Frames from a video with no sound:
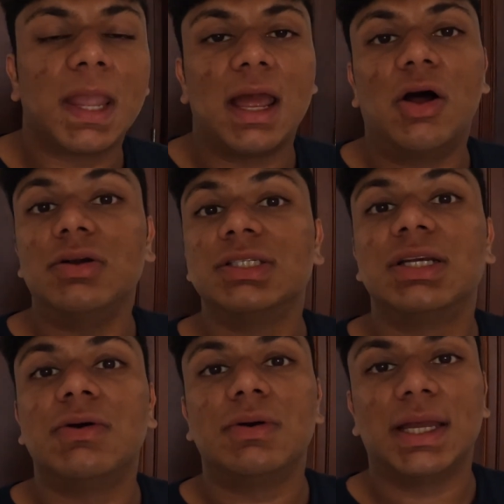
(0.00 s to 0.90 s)
And
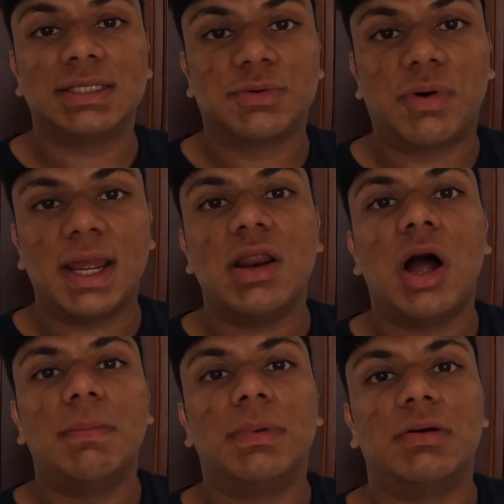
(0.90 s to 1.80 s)
also, it's right
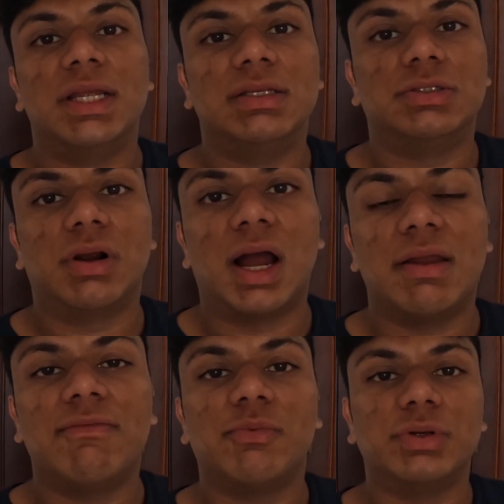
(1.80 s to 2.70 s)
on Marine Drive,